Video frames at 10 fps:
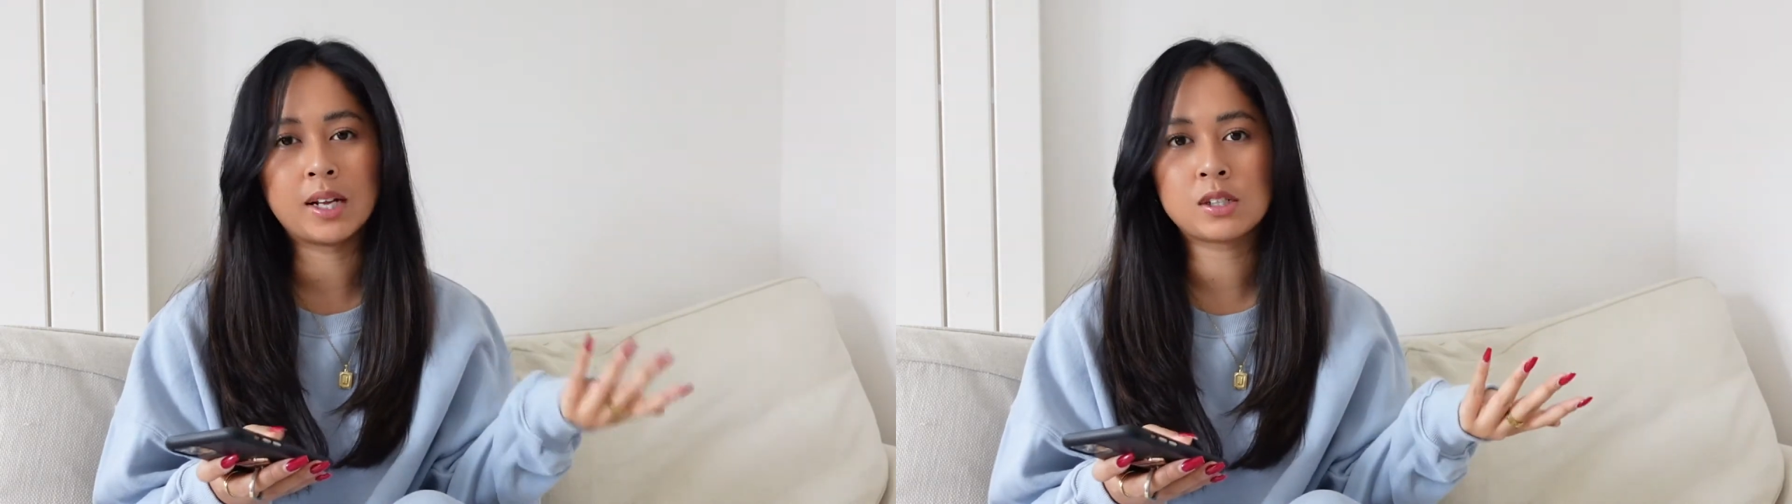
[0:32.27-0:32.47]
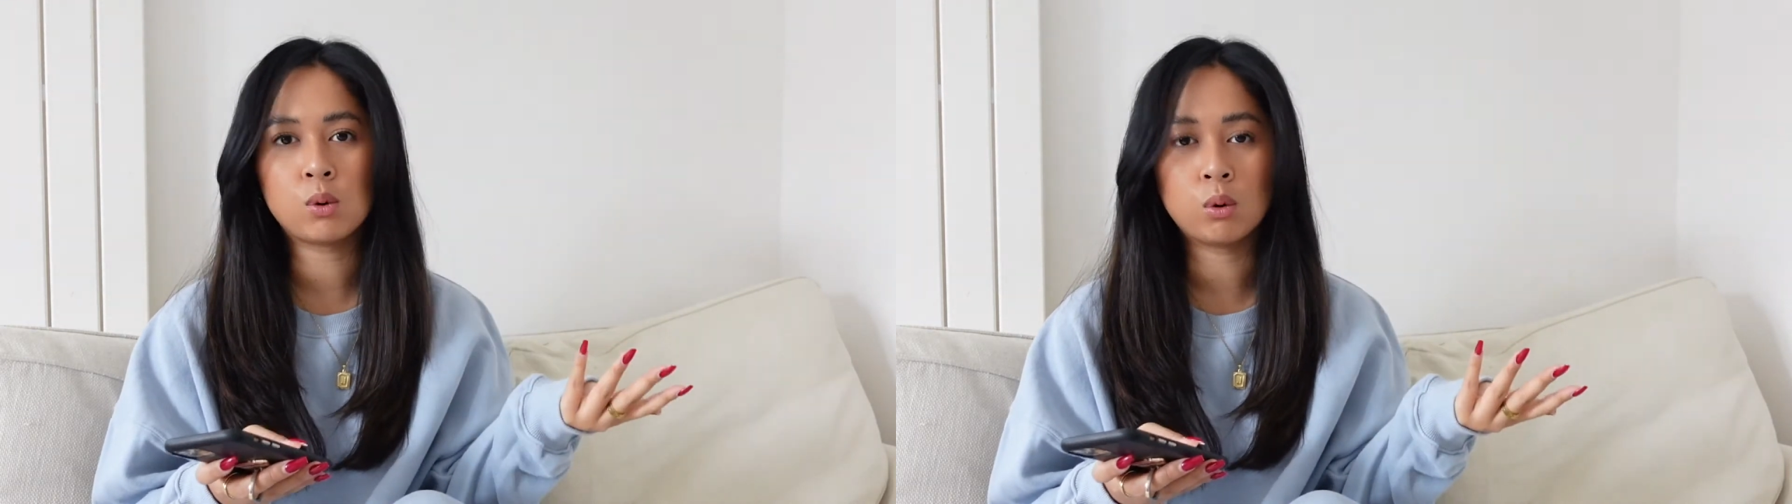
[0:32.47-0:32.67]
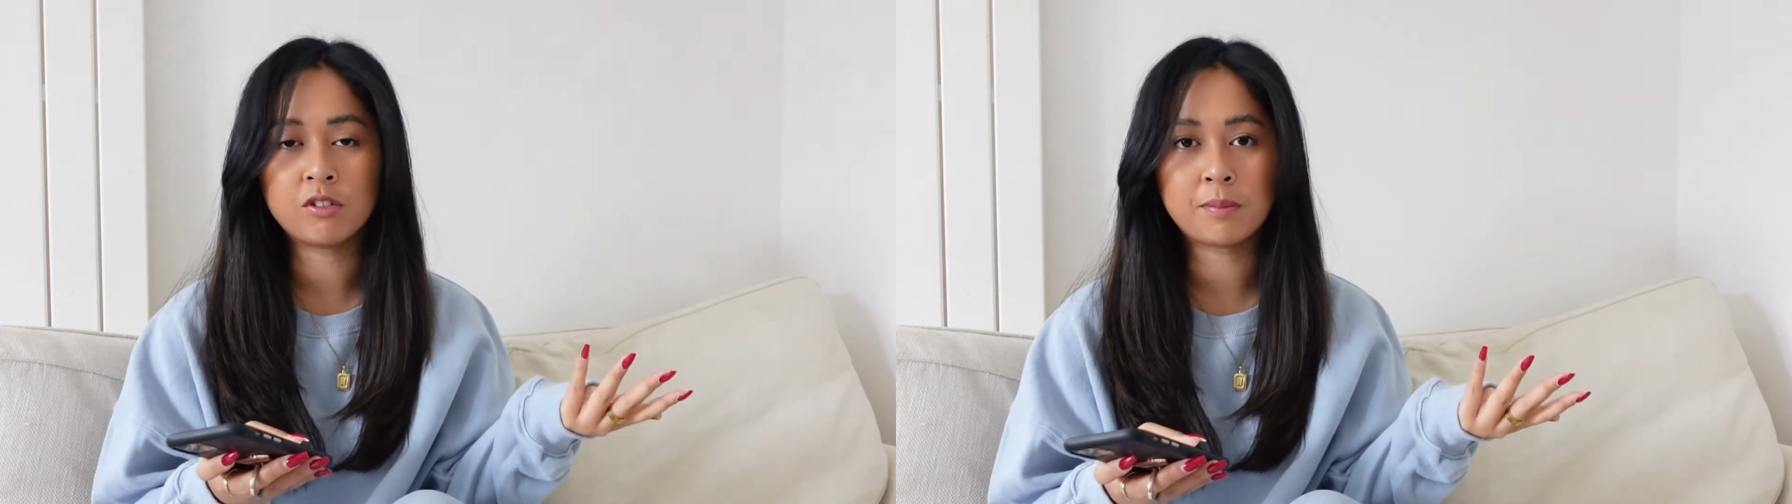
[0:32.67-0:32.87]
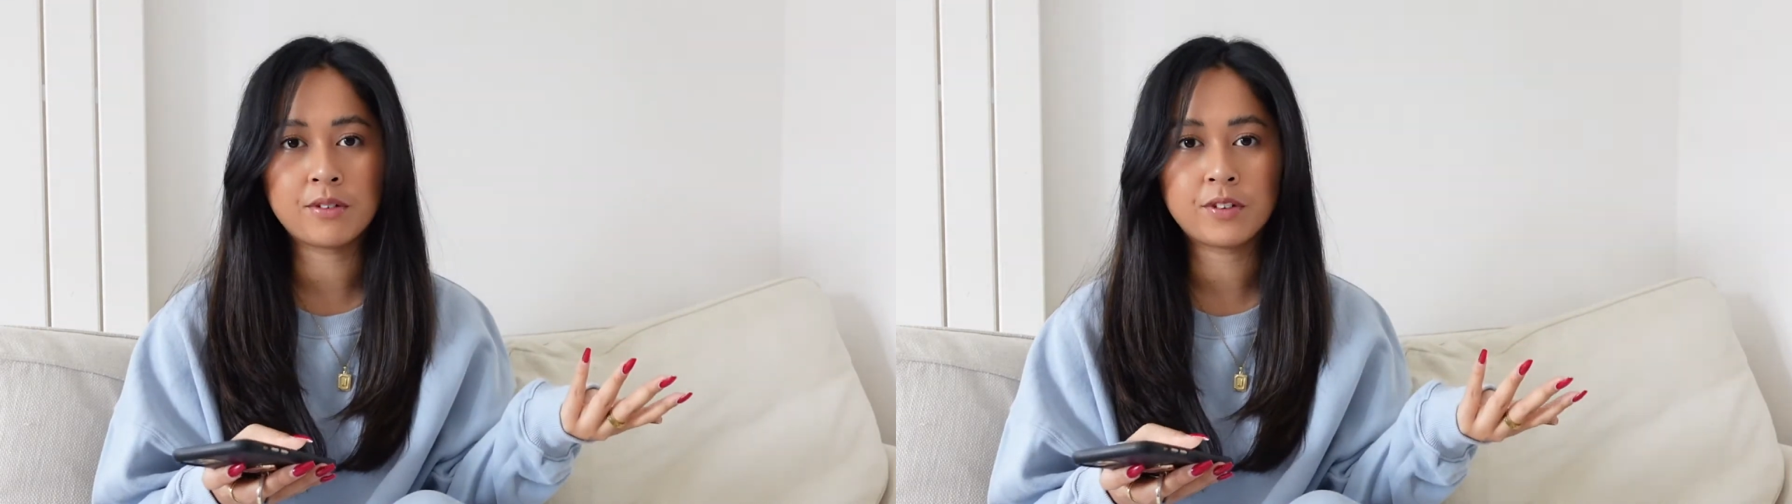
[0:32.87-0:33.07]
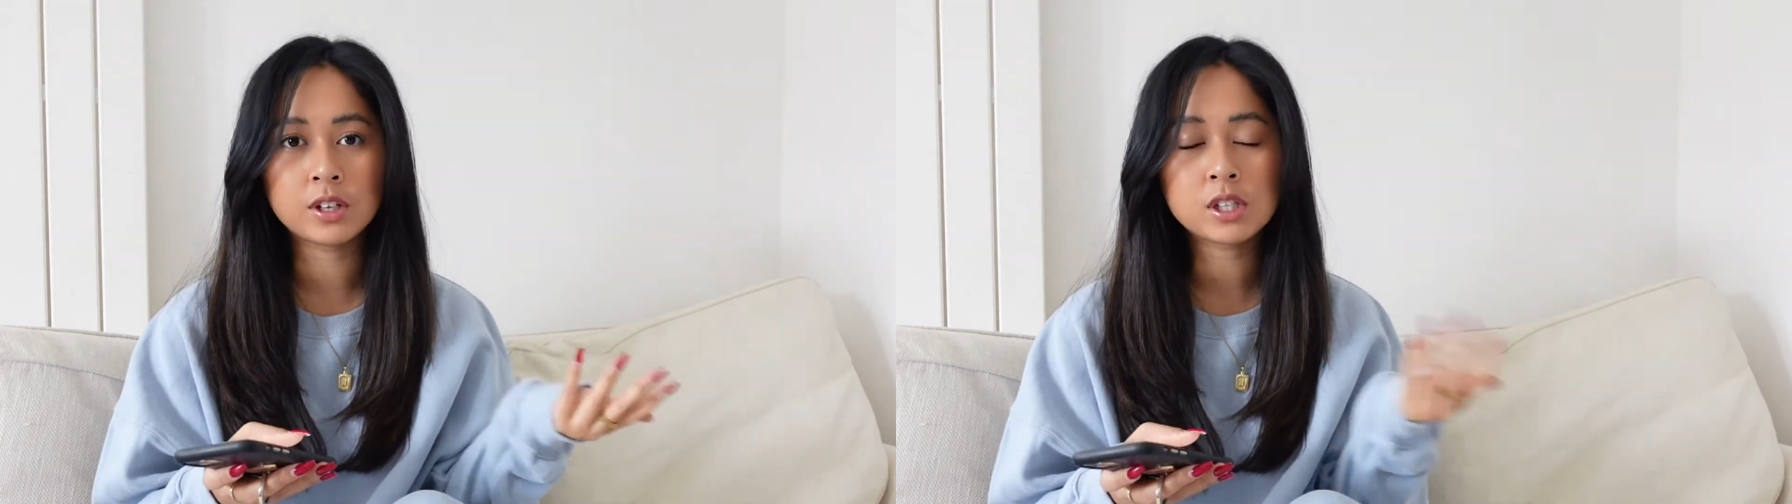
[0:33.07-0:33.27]
less all of my
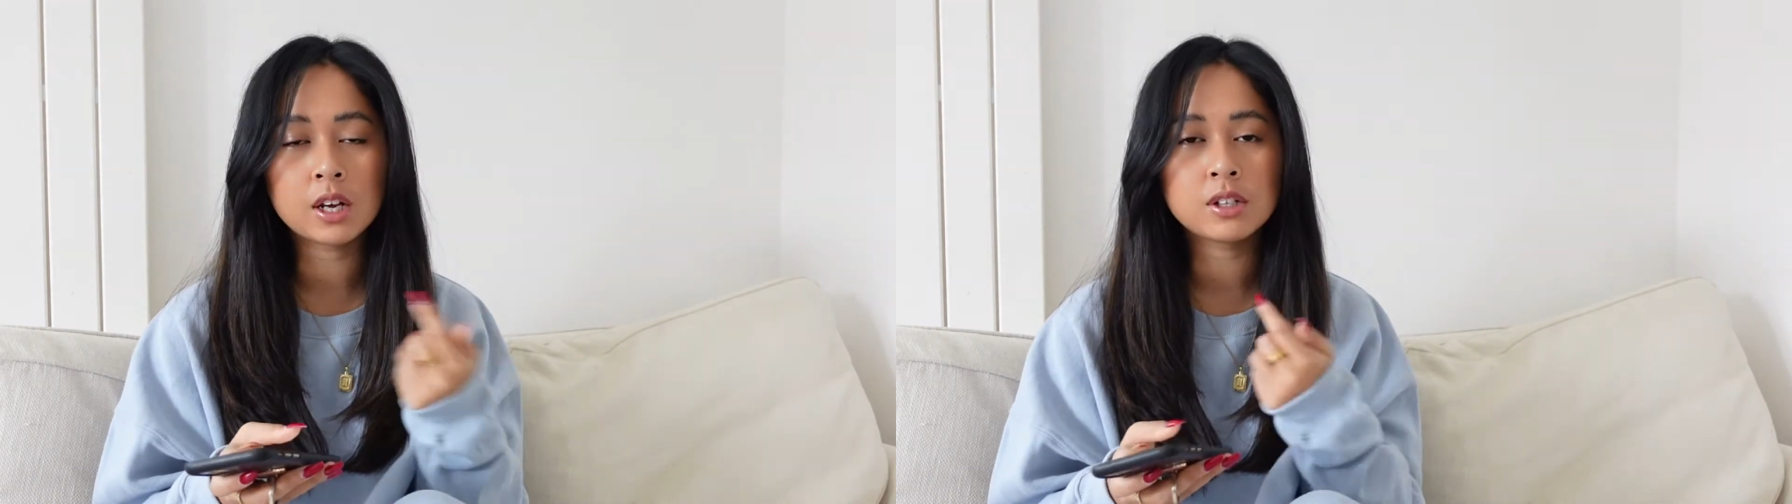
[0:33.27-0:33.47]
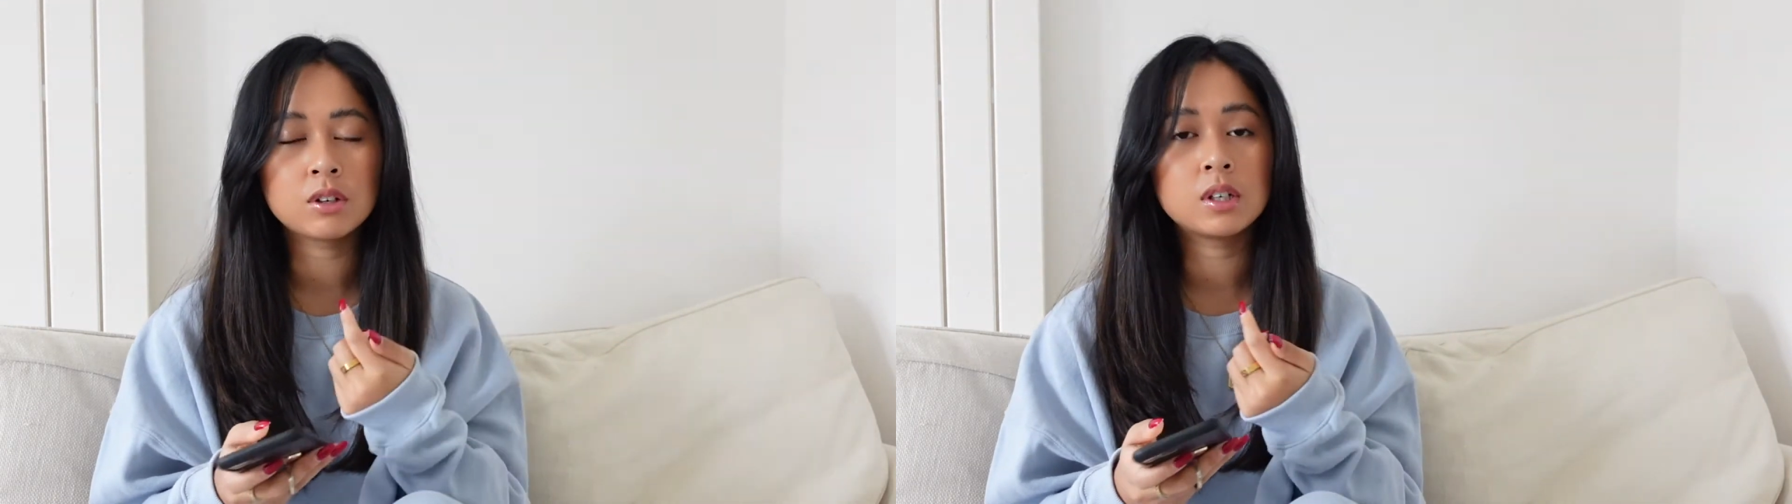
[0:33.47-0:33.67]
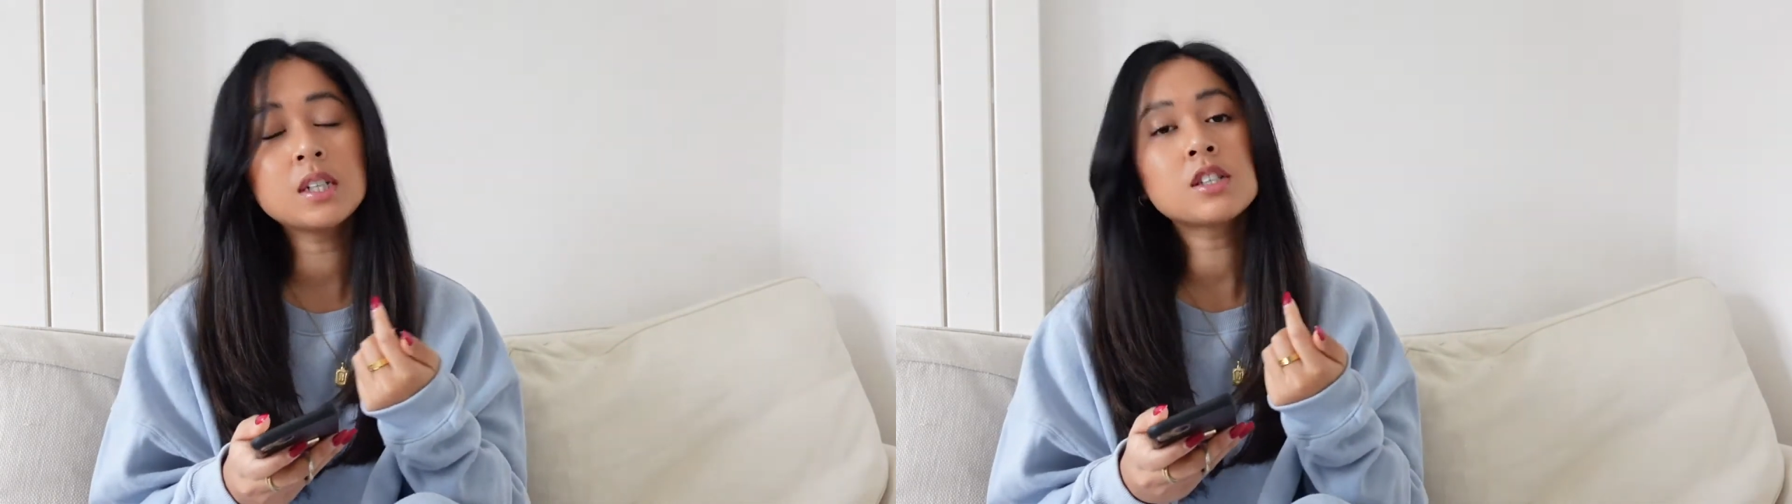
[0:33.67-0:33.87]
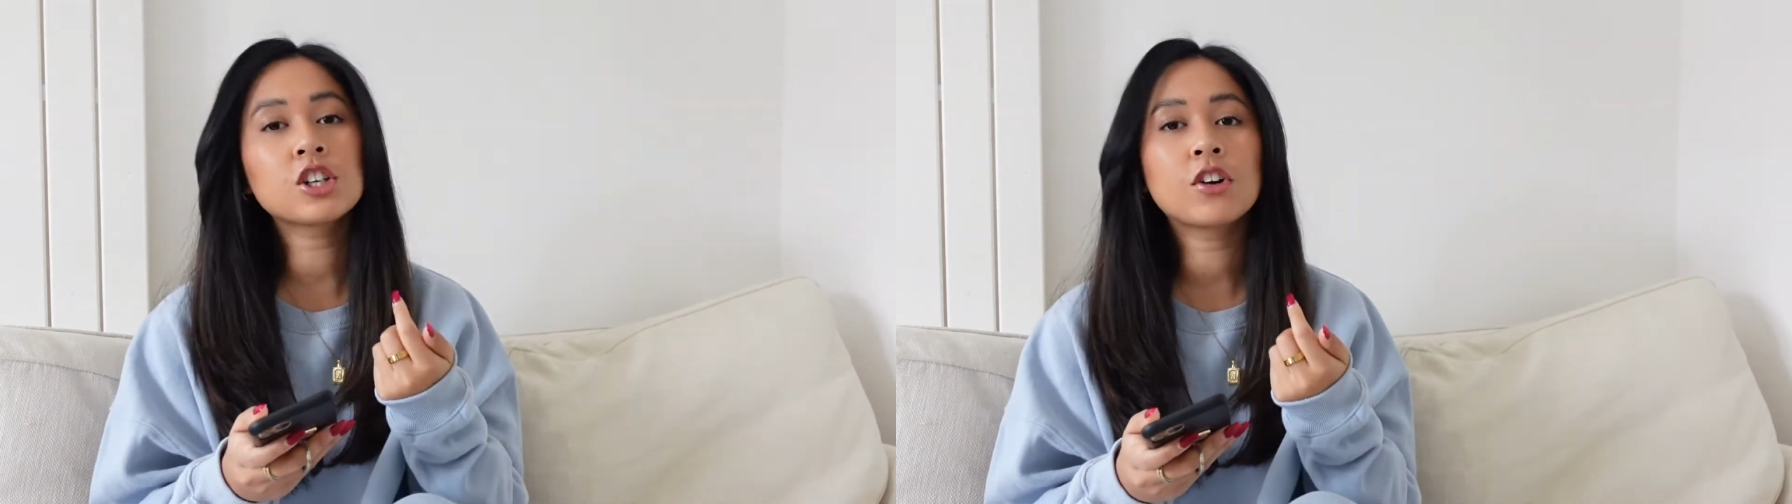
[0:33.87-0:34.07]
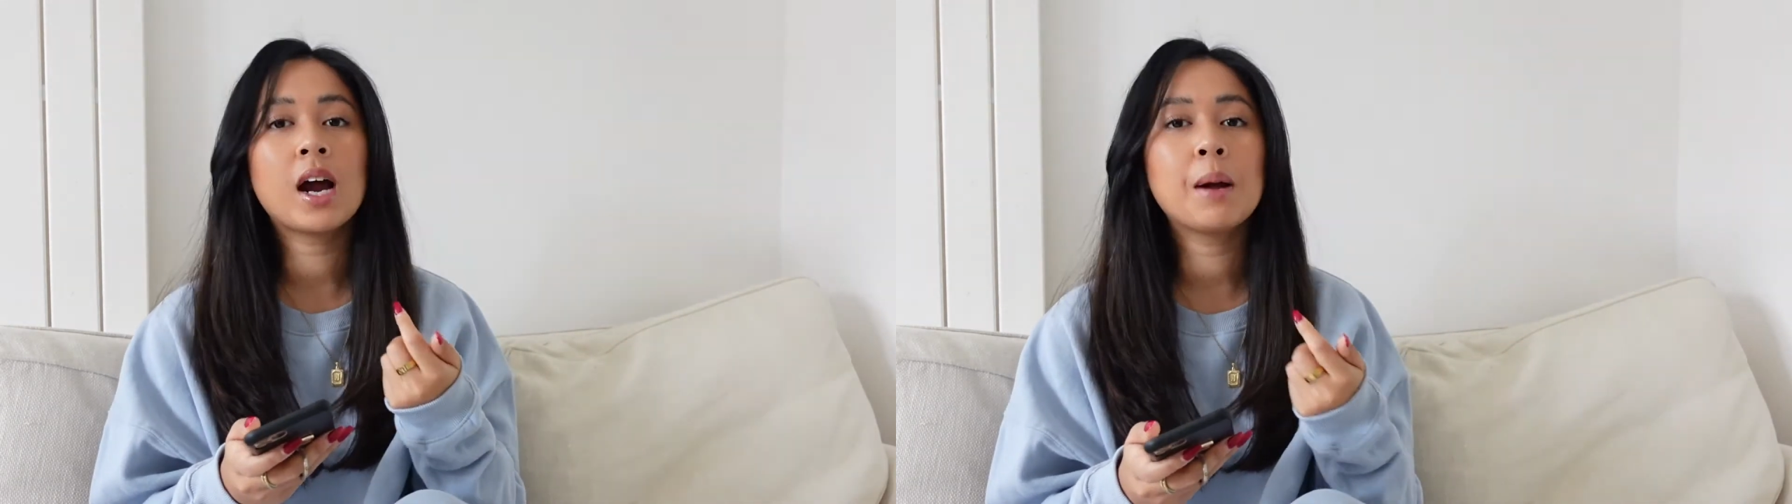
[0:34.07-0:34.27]
photos on
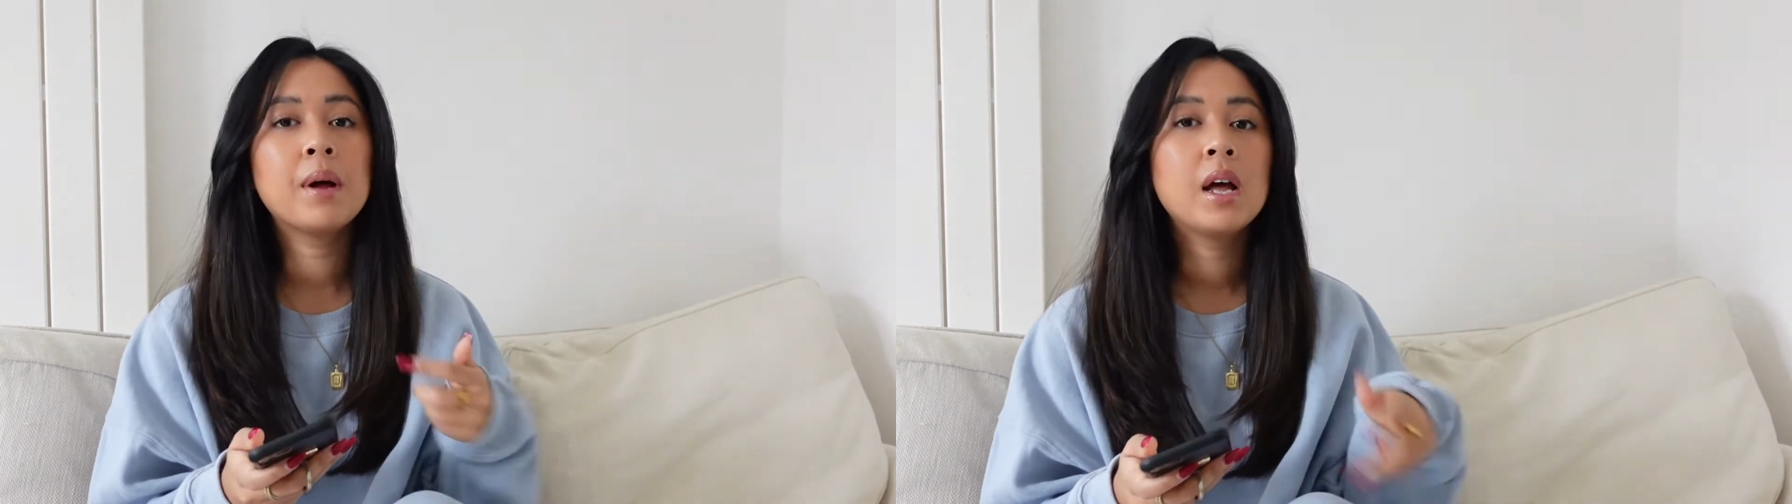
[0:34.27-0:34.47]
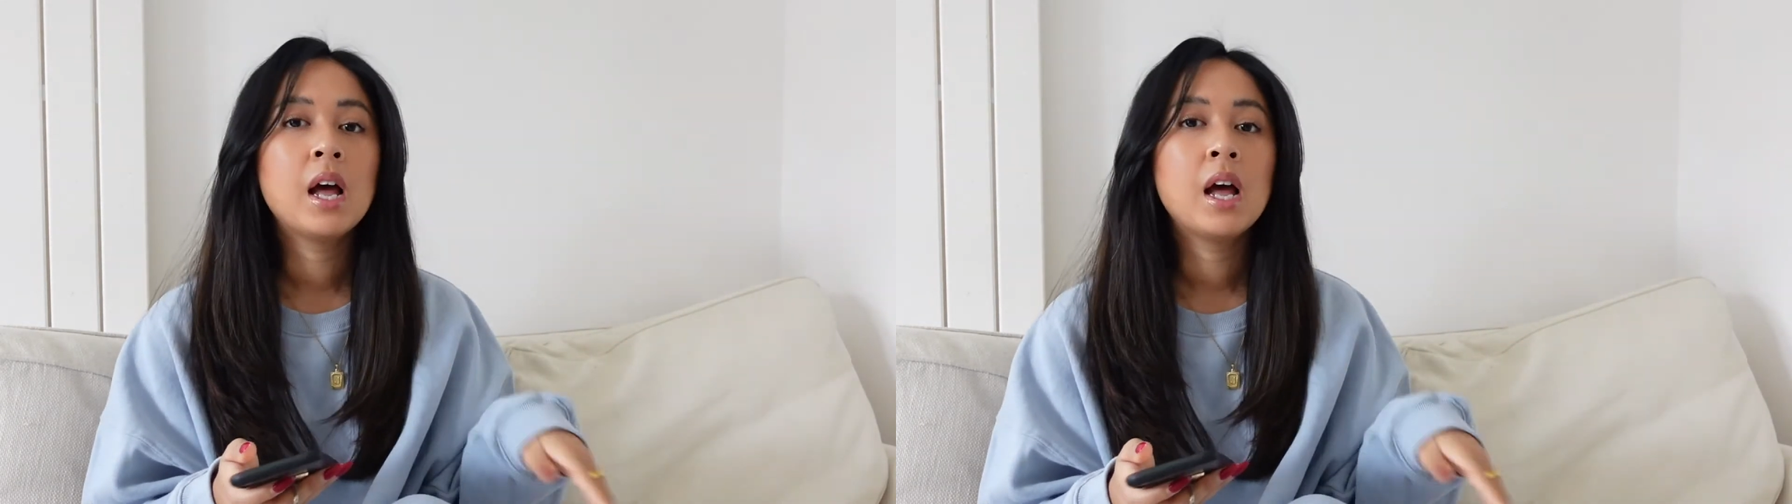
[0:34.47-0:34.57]
Instagram.